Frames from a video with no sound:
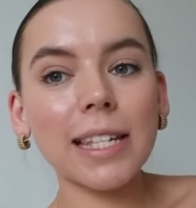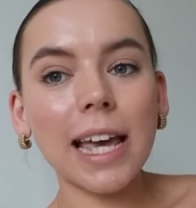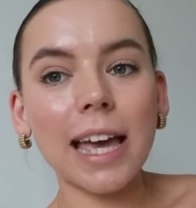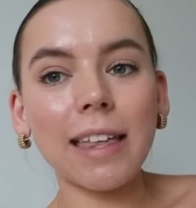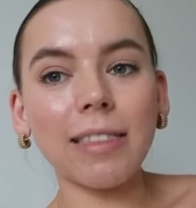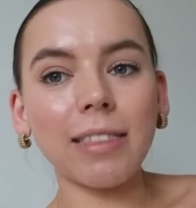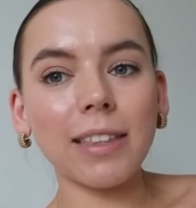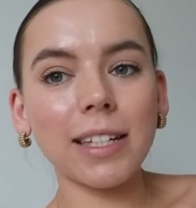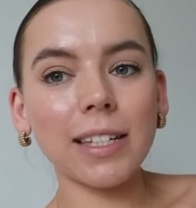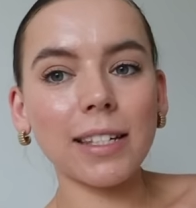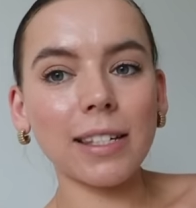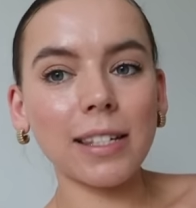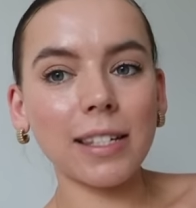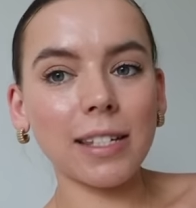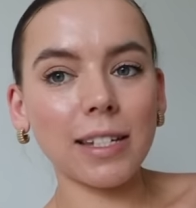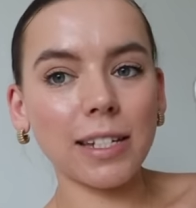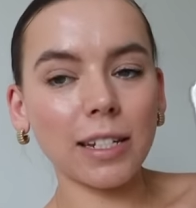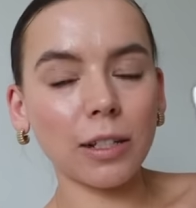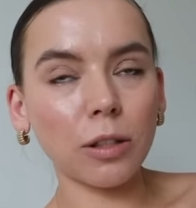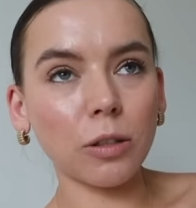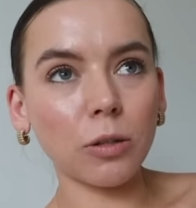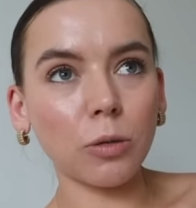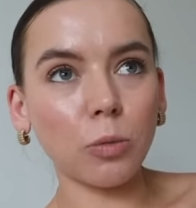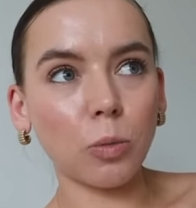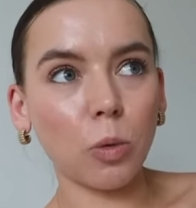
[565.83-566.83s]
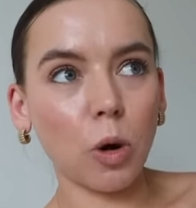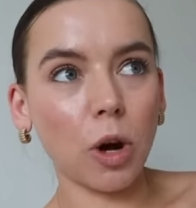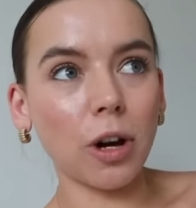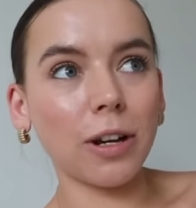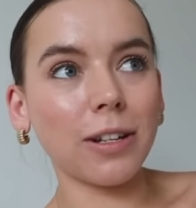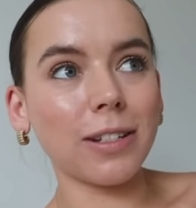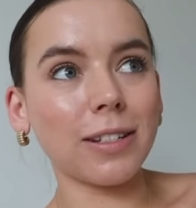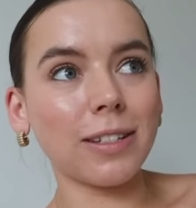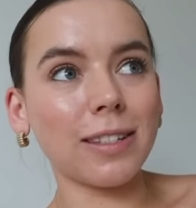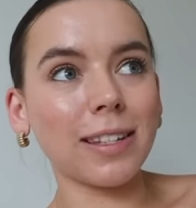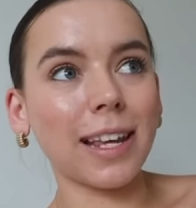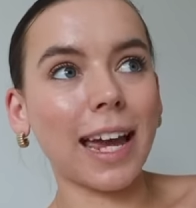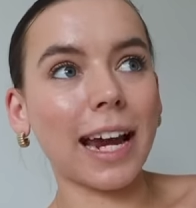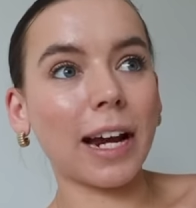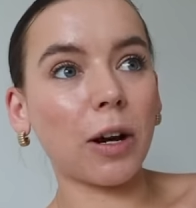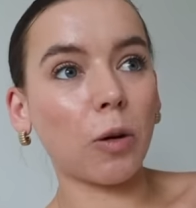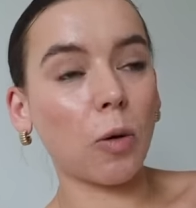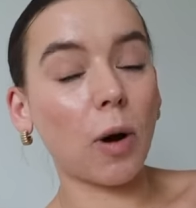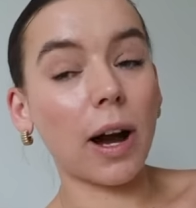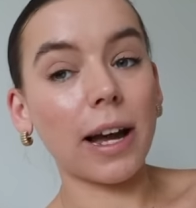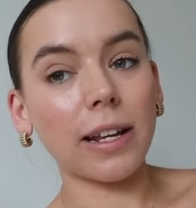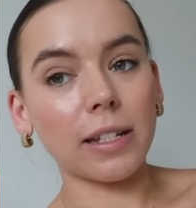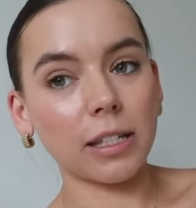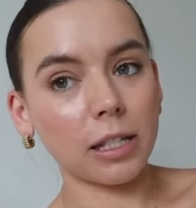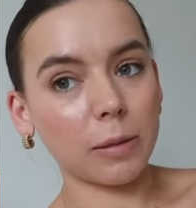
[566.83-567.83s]
And this still was like
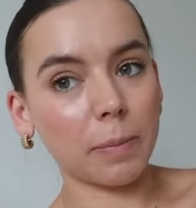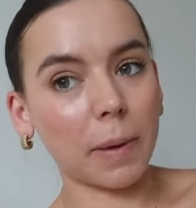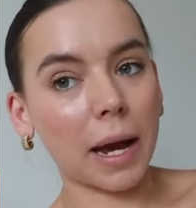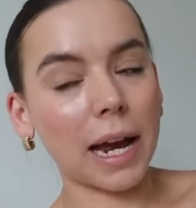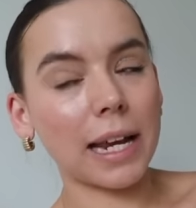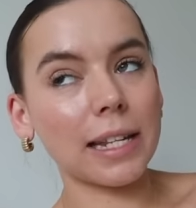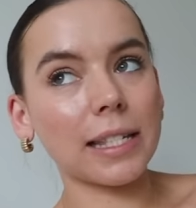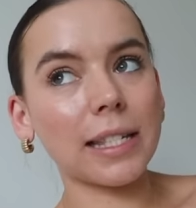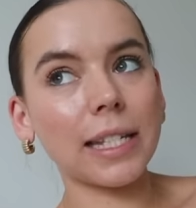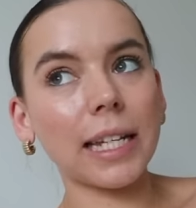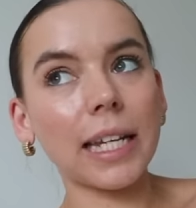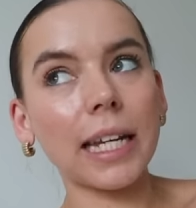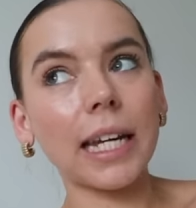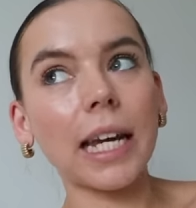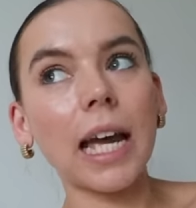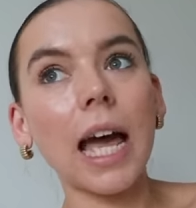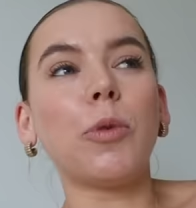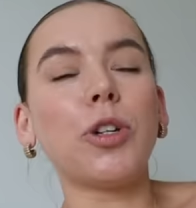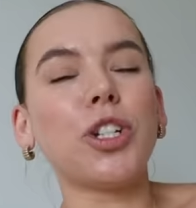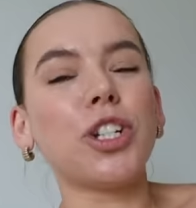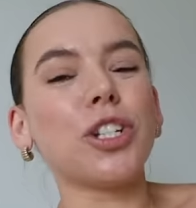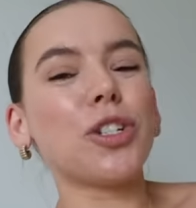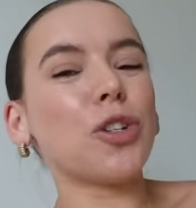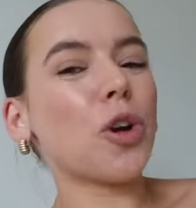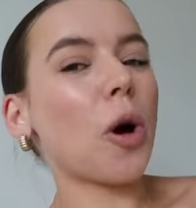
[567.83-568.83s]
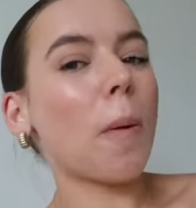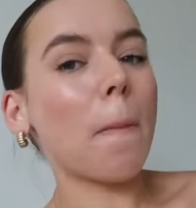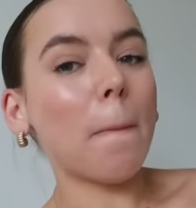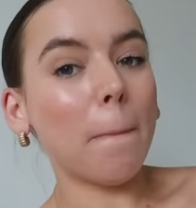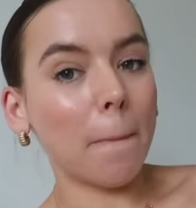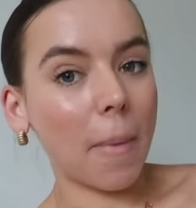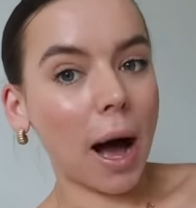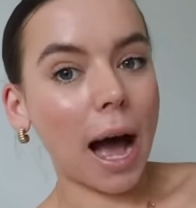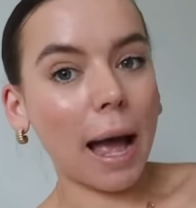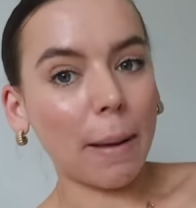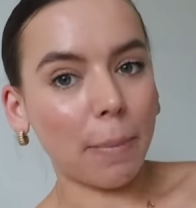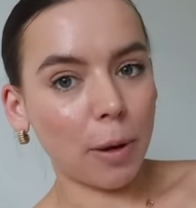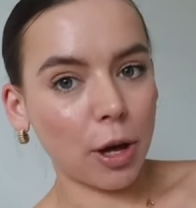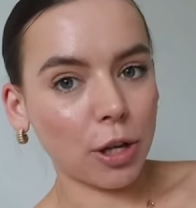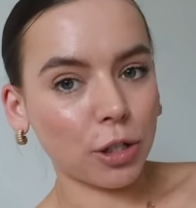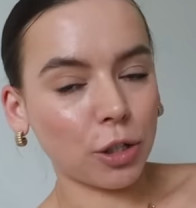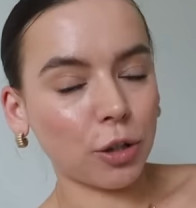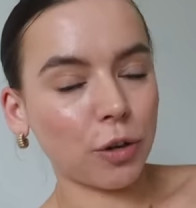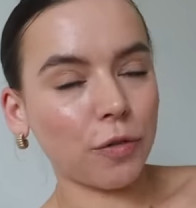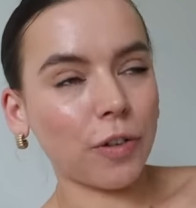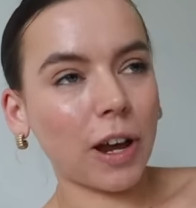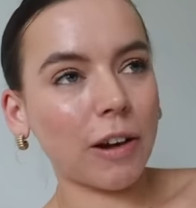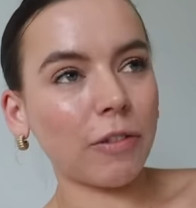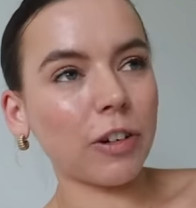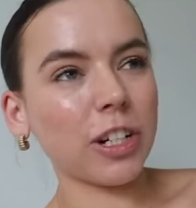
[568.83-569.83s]
quite spicy, which is not my
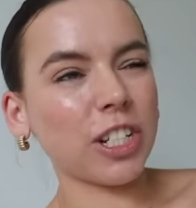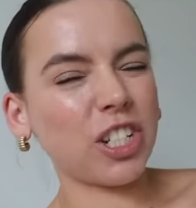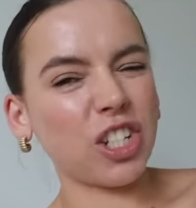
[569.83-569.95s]
personal favorite.